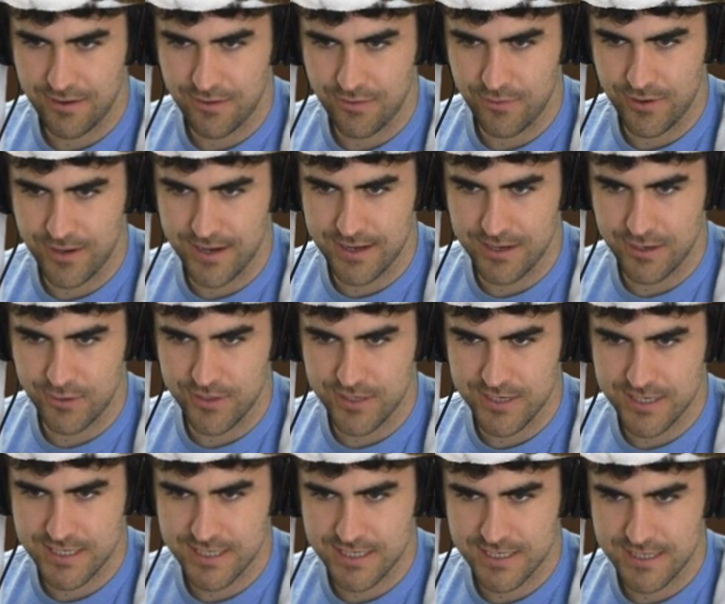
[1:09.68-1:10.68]
We can do
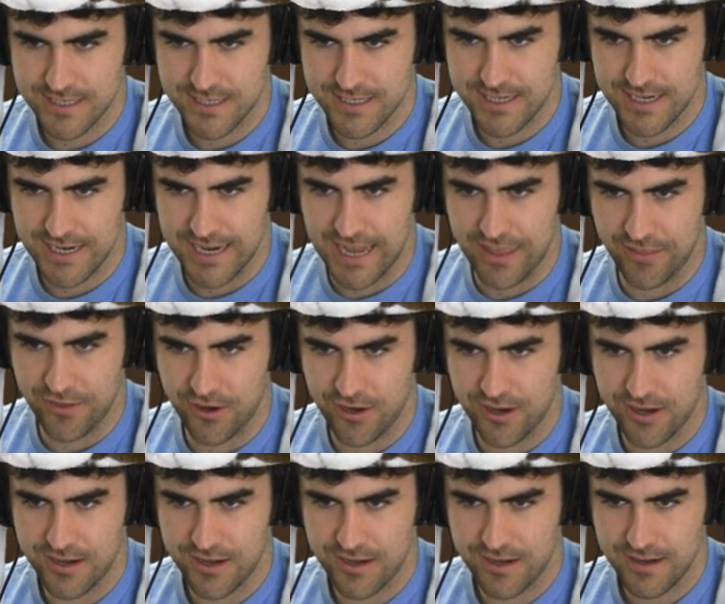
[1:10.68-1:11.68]
this together.
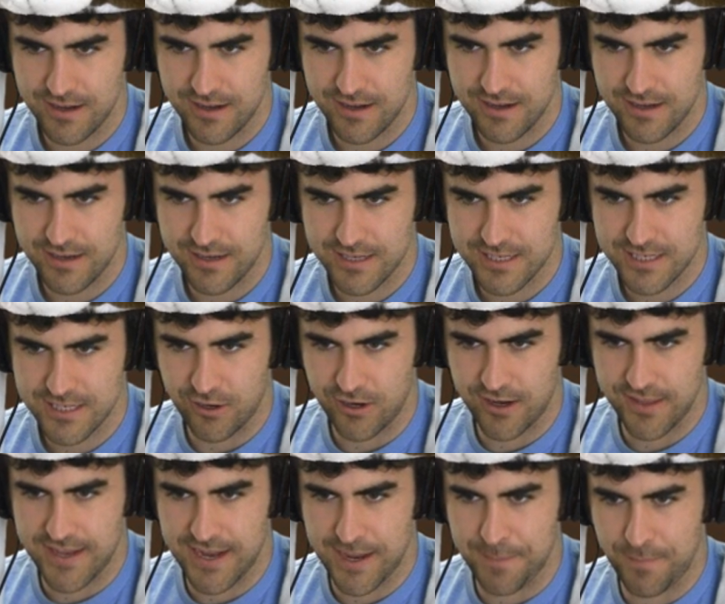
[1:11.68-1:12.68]
Sorry
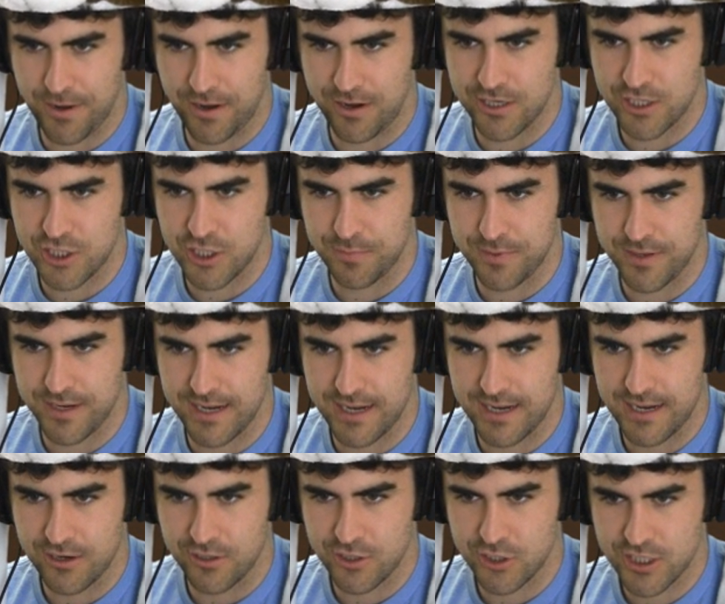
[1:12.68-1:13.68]
that I murdered you, but I
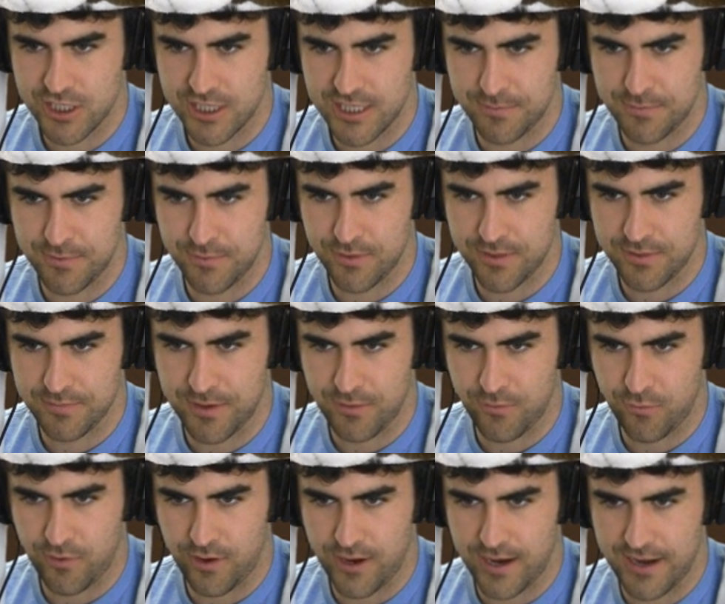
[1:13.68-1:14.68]
caught you sleeping with my
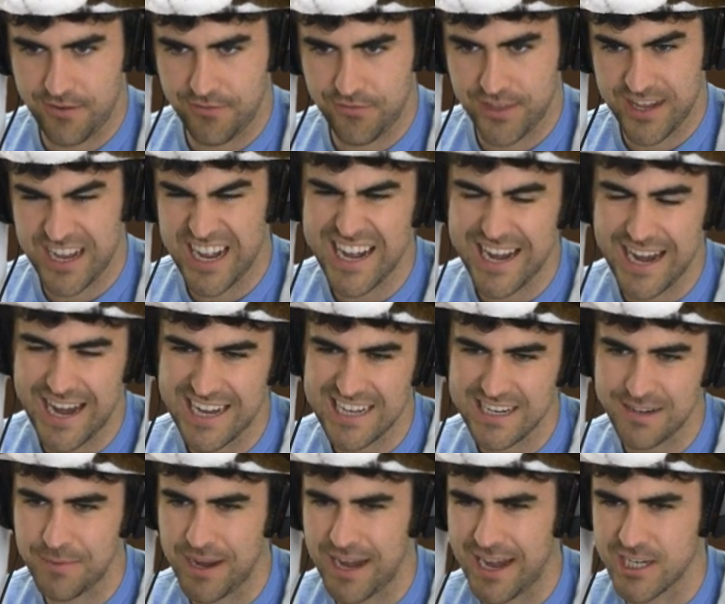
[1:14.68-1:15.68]
wife that I,
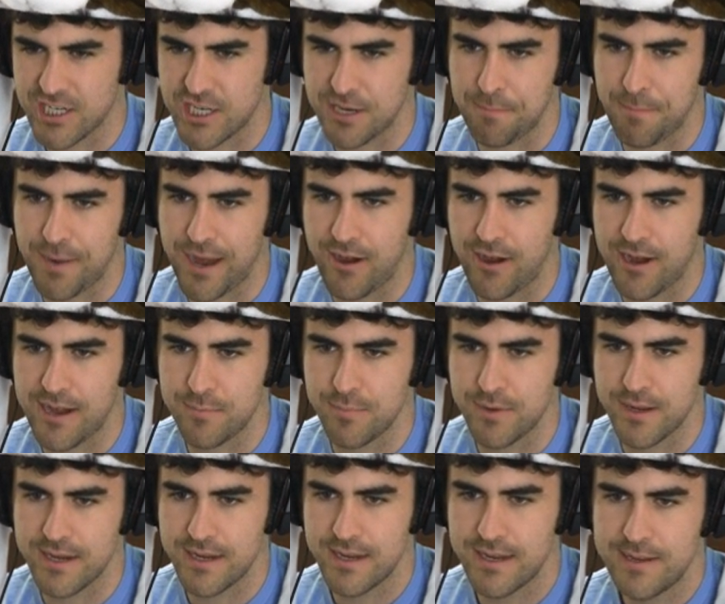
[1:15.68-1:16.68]
I'm not actually married,
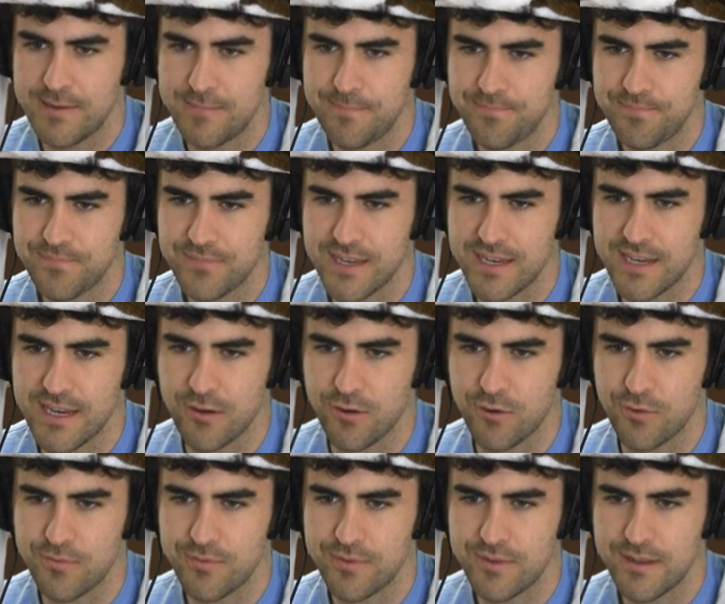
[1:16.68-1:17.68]
but, you
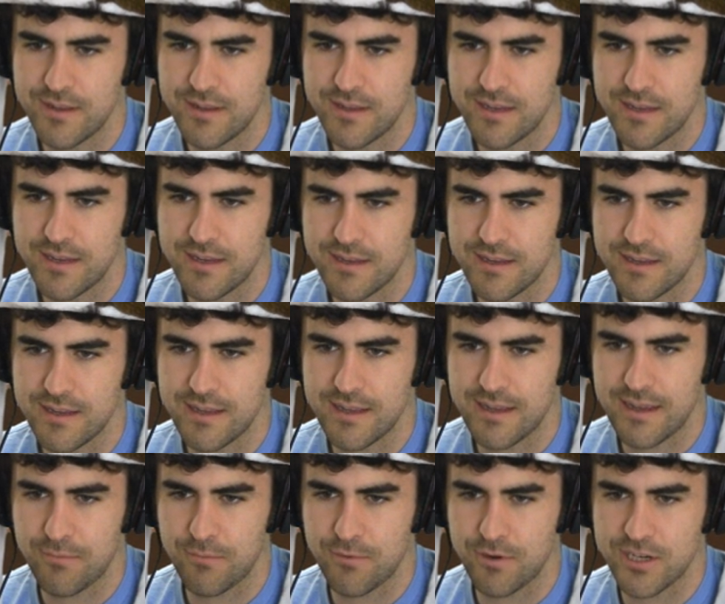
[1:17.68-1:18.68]
know,
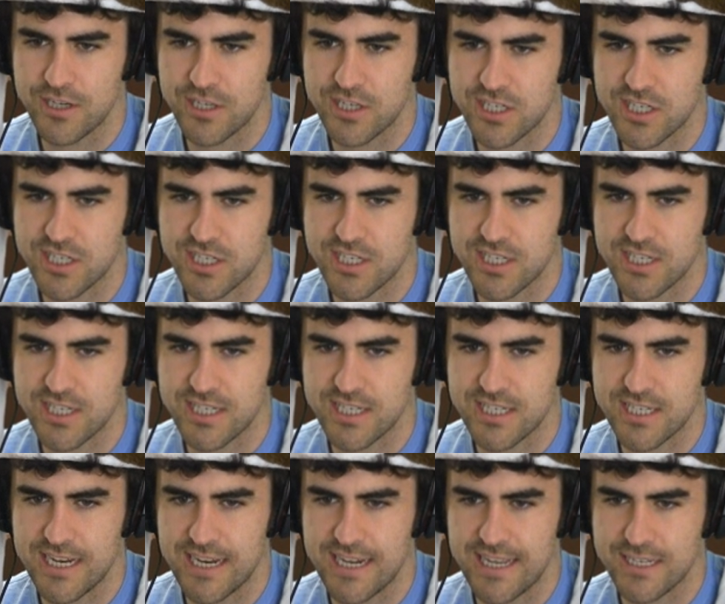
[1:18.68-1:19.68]
I'm going to
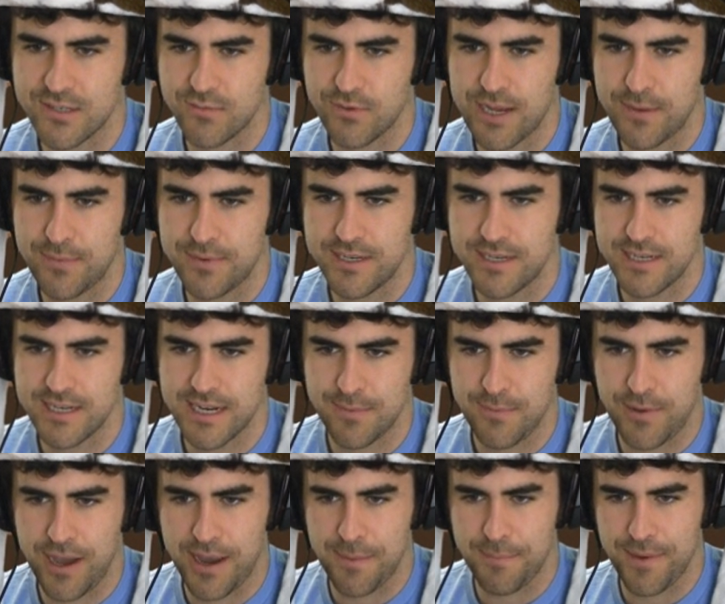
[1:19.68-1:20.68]
just say that's what happened. Come
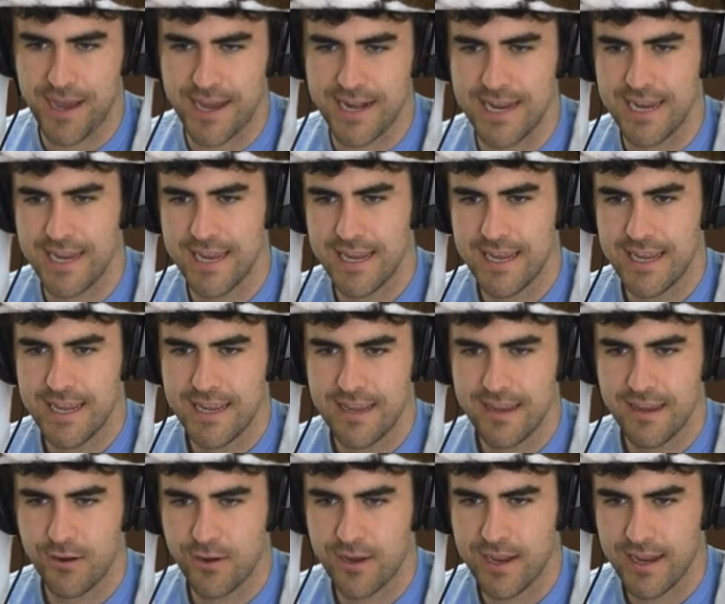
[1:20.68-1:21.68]
on, buddy.
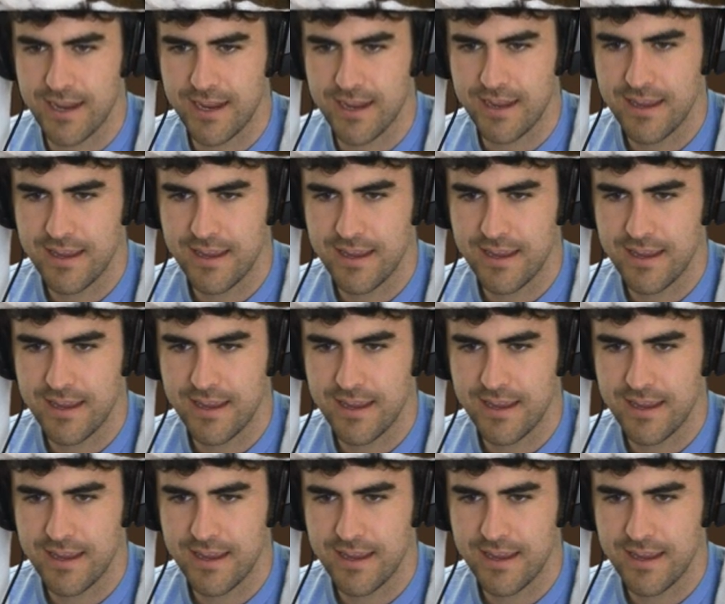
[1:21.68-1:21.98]
Okay.